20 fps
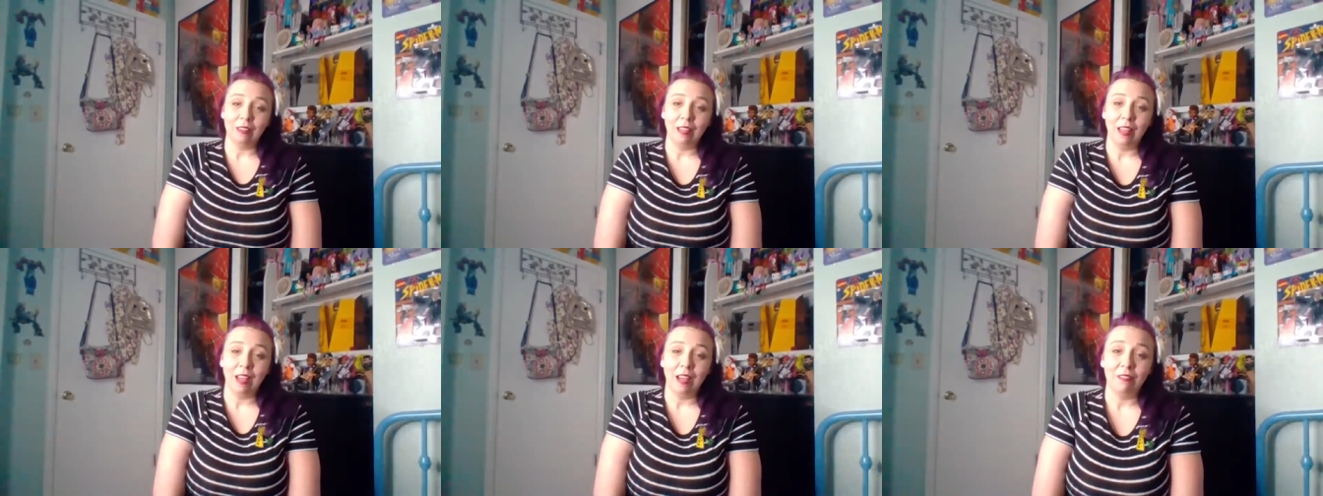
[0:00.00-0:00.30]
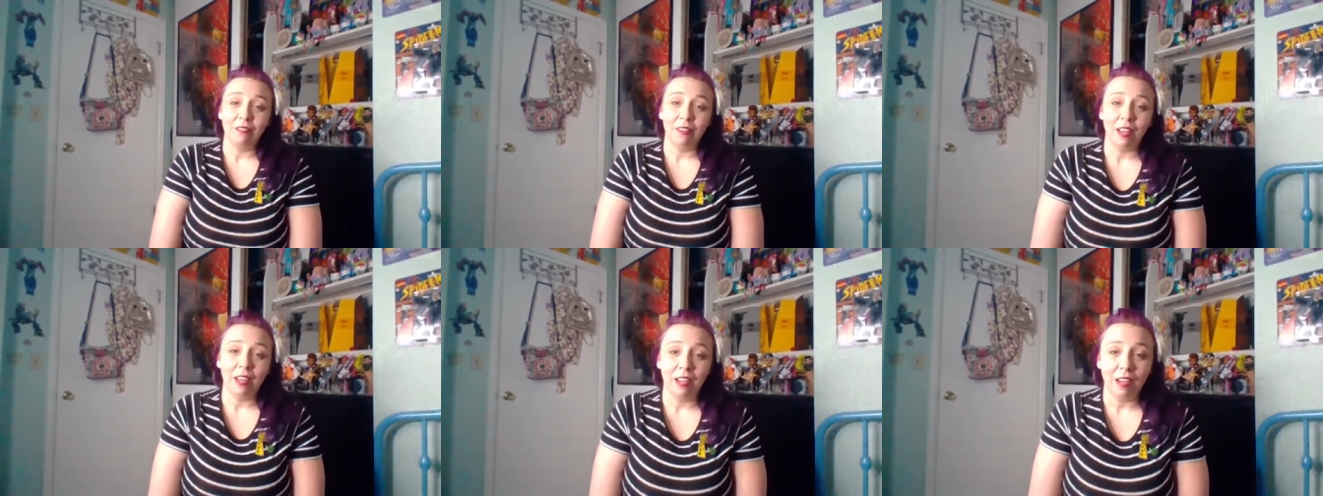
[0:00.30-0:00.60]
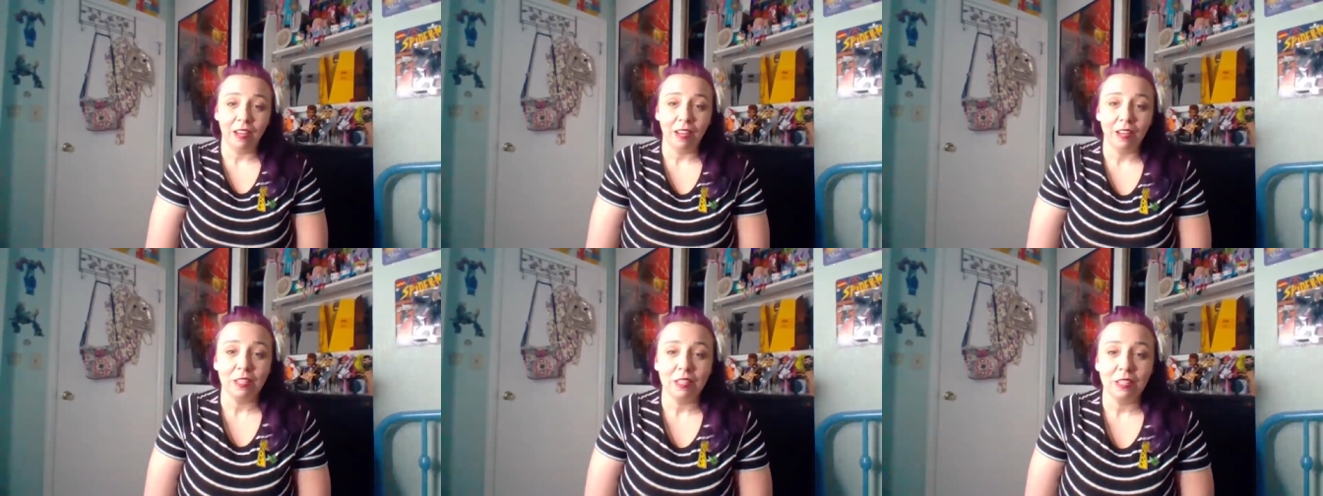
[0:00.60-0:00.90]
going to laugh. I
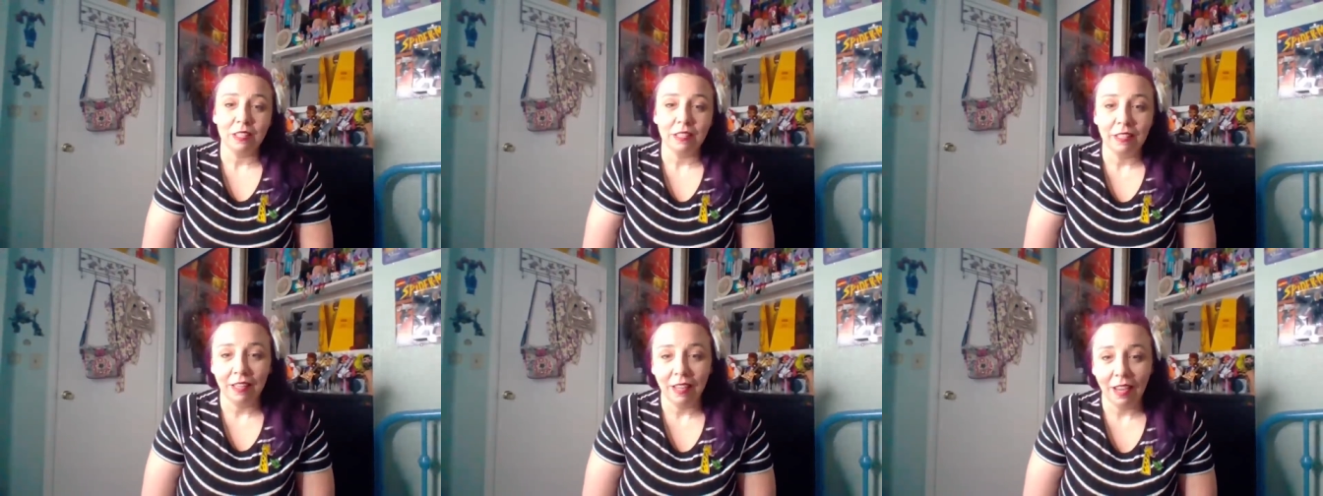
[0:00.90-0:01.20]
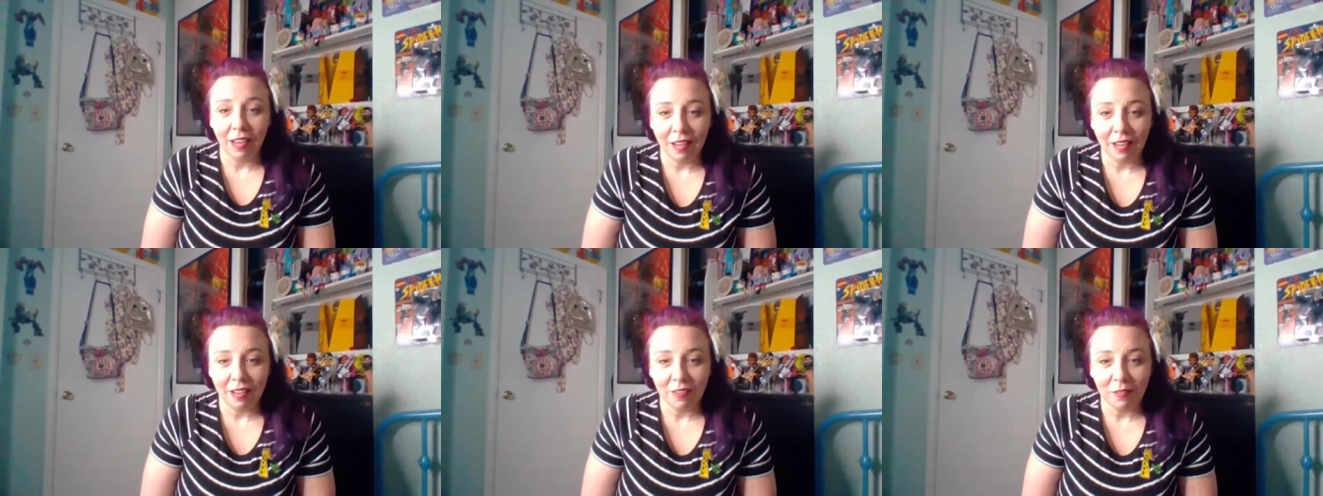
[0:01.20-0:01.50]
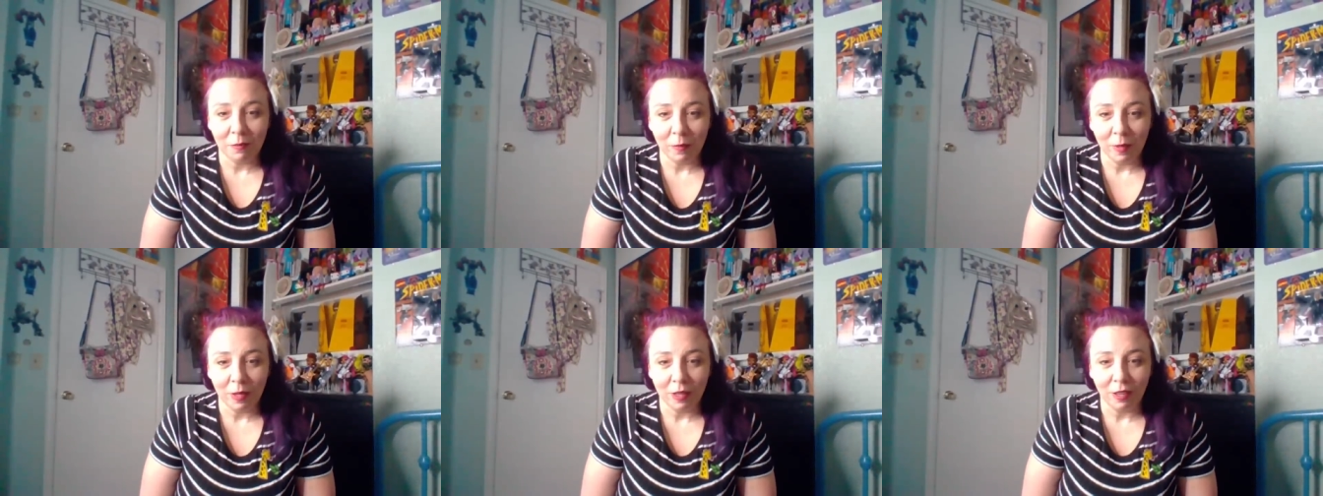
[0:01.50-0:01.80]
actually
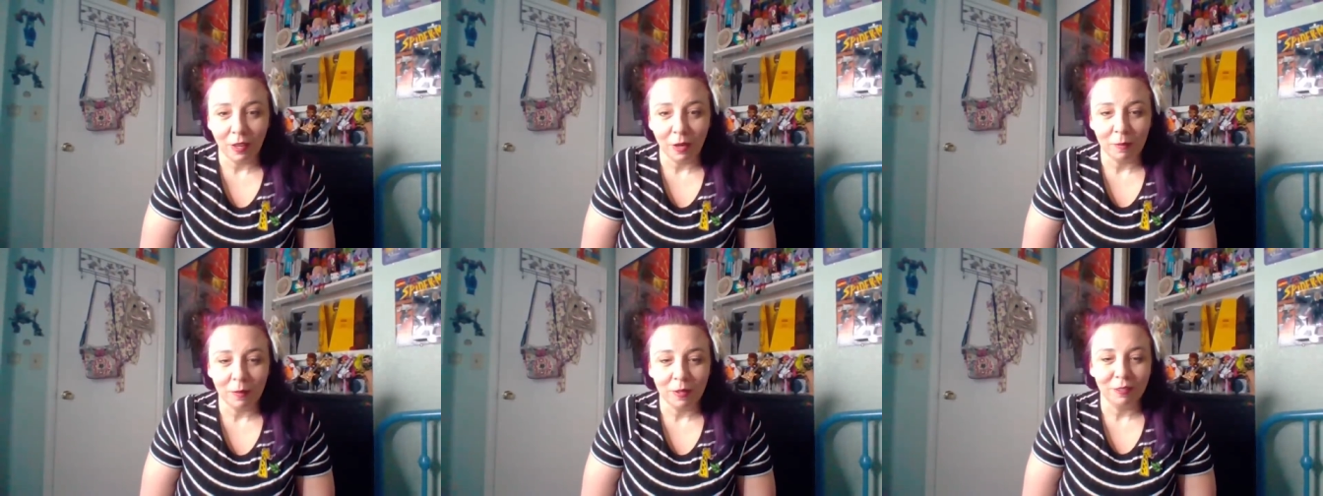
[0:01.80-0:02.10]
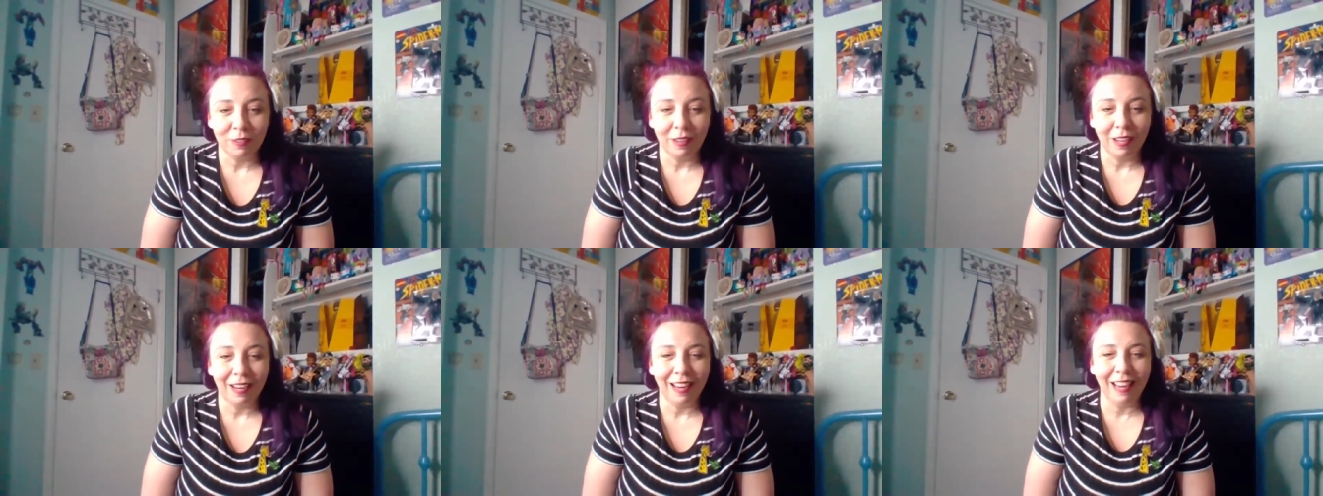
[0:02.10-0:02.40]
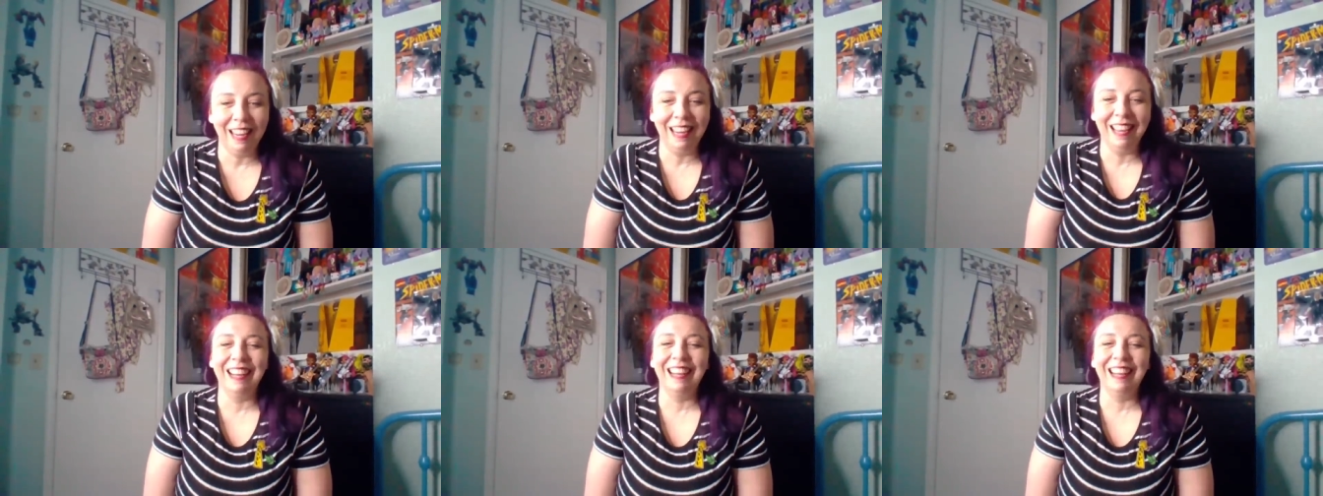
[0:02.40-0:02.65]
have my garment ready.